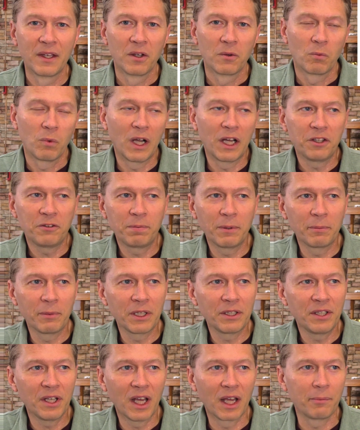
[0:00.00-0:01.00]
Why spend my
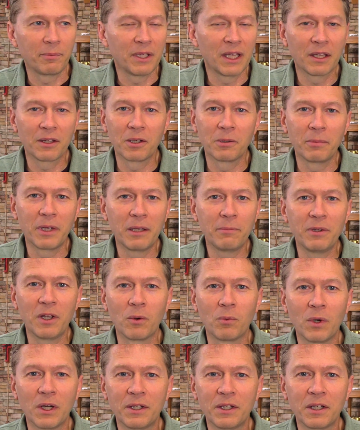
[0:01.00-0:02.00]
time? Yeah, there may be a
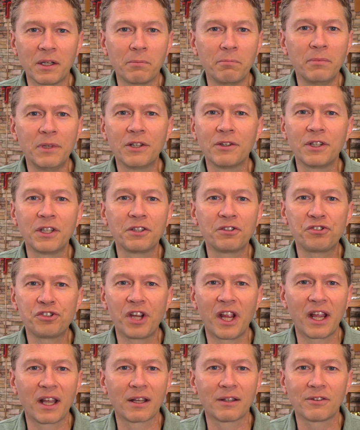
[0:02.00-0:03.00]
1 in a million
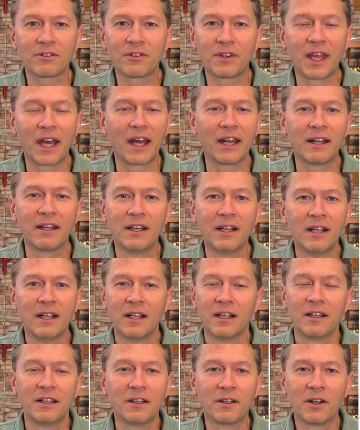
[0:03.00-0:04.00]
chance that,
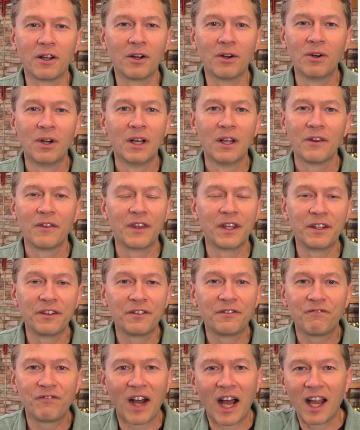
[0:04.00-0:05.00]
the
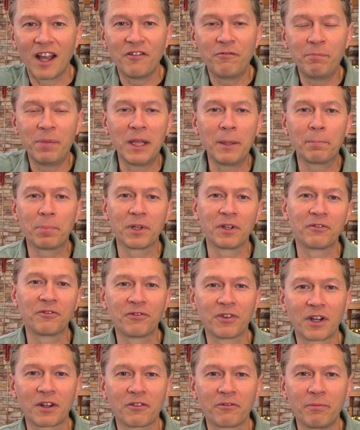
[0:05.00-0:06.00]
5 people in
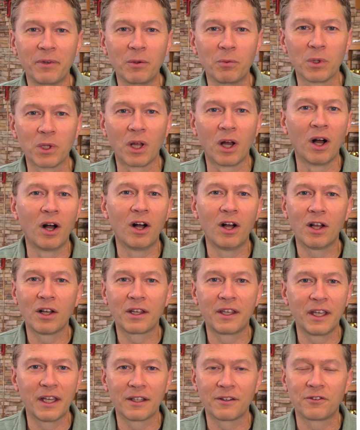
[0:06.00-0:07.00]
front of me will all
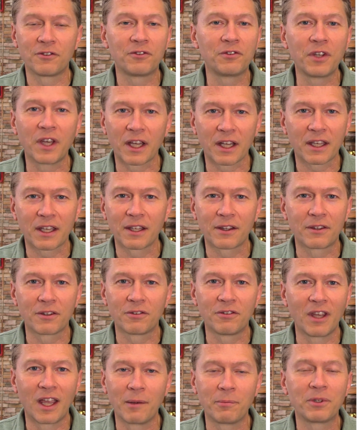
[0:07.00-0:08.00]
get sick at the
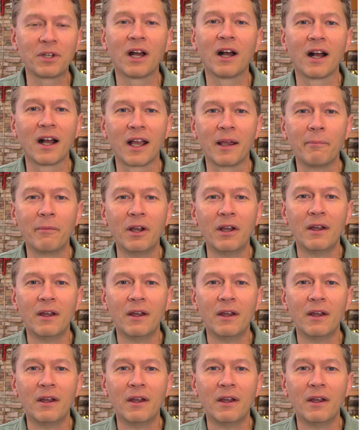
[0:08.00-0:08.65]
same time.